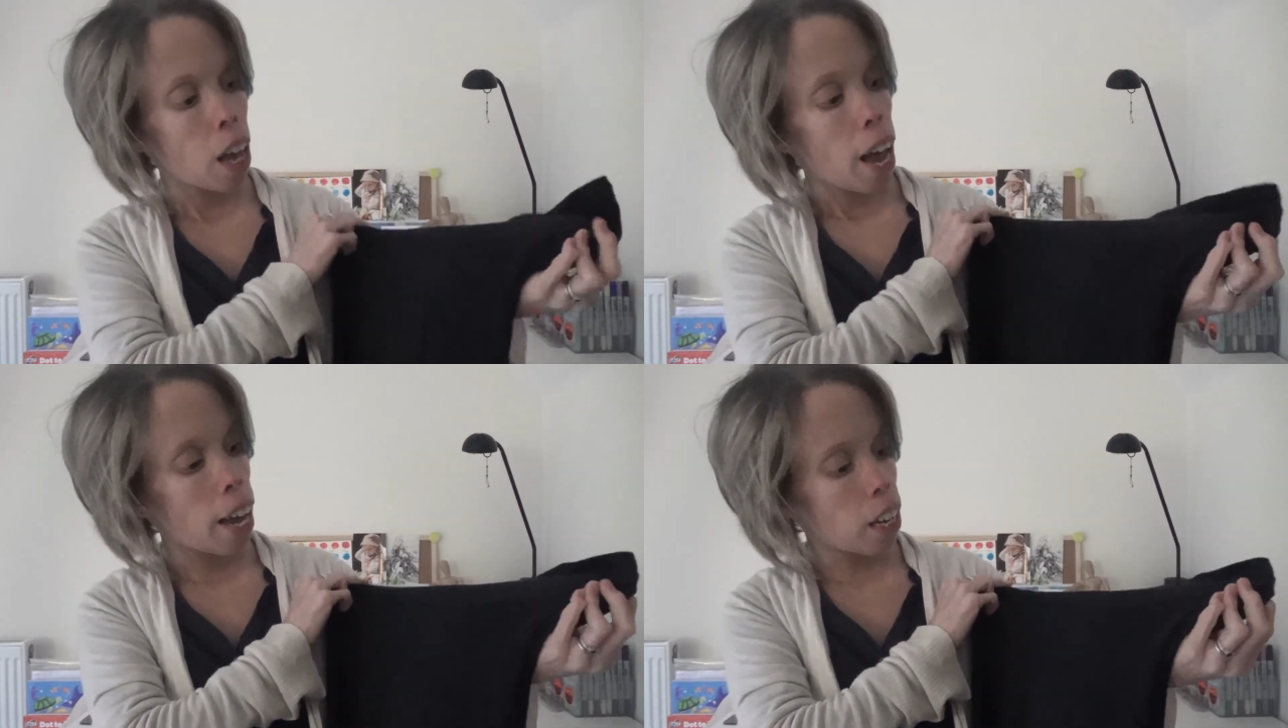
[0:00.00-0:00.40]

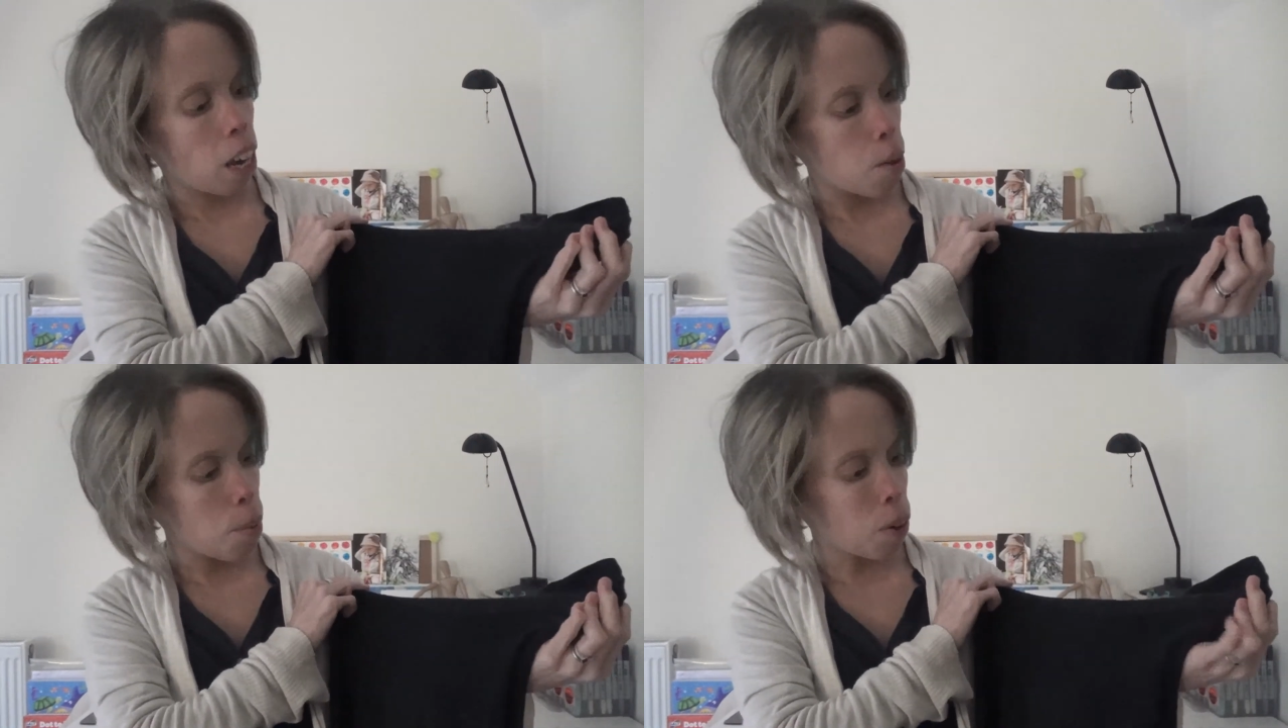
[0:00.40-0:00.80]
and it
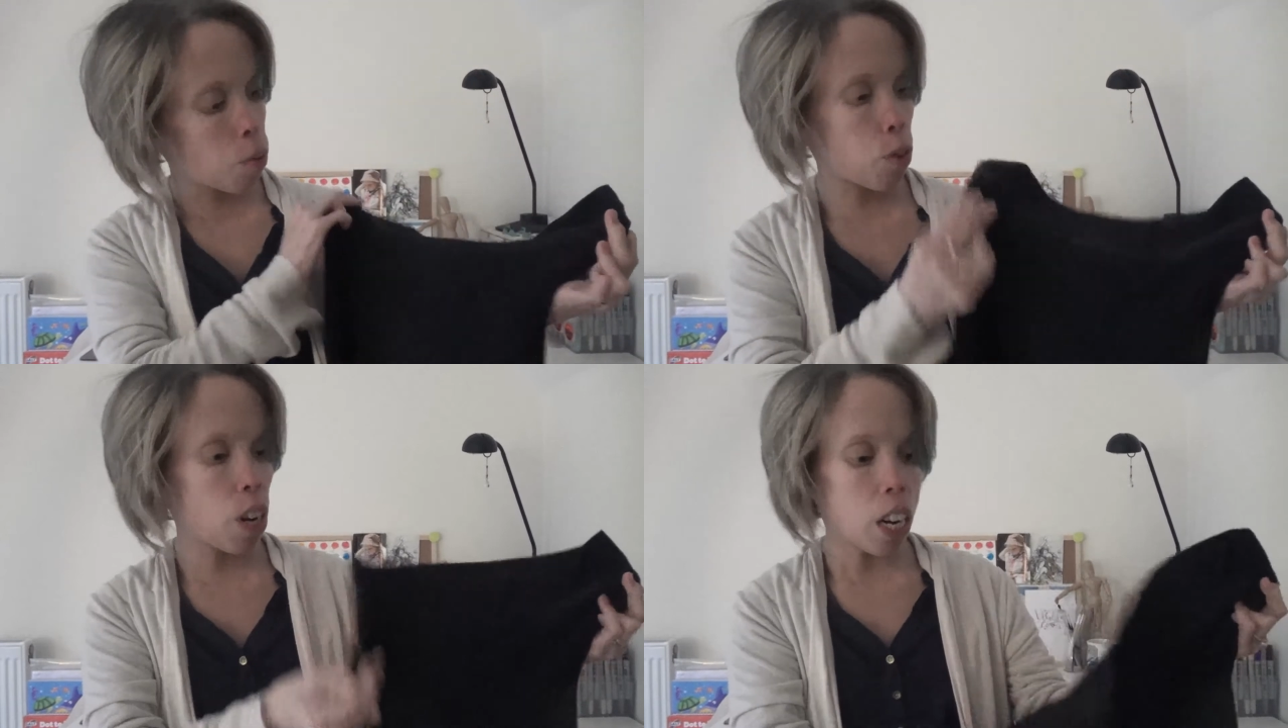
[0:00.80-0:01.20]
came
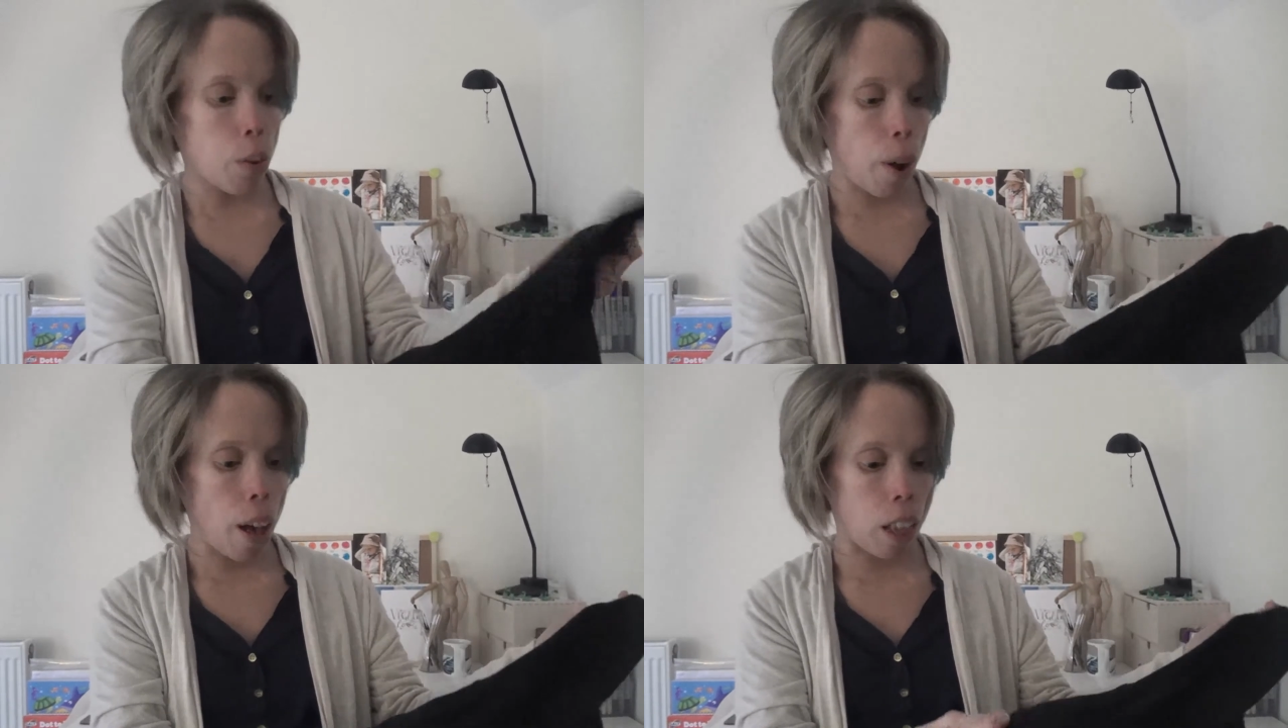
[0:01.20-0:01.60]
out really
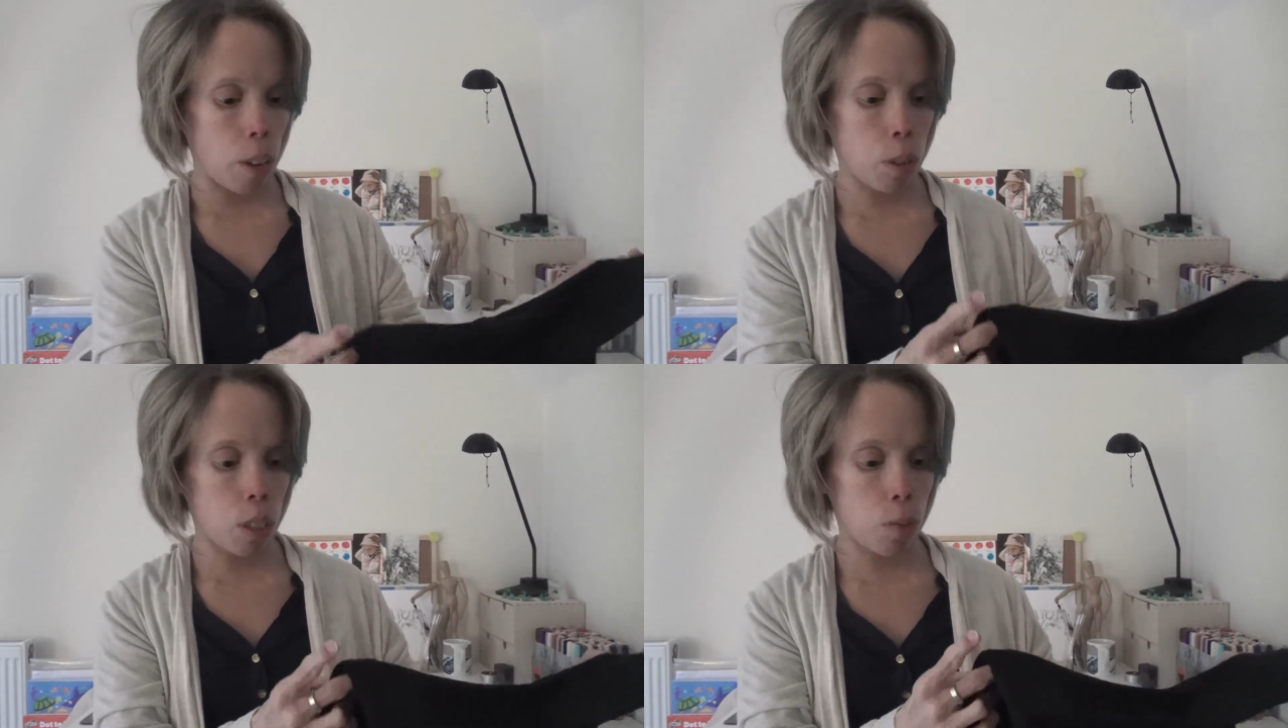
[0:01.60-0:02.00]
well. I
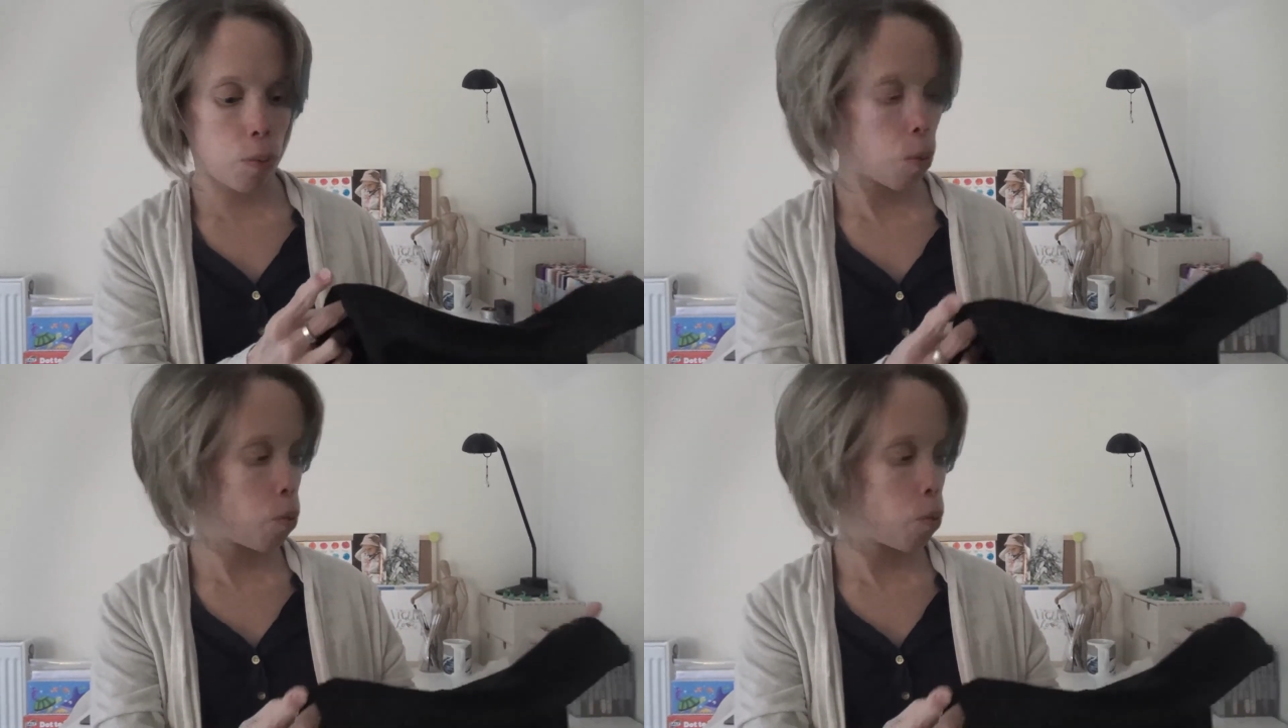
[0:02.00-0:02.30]
was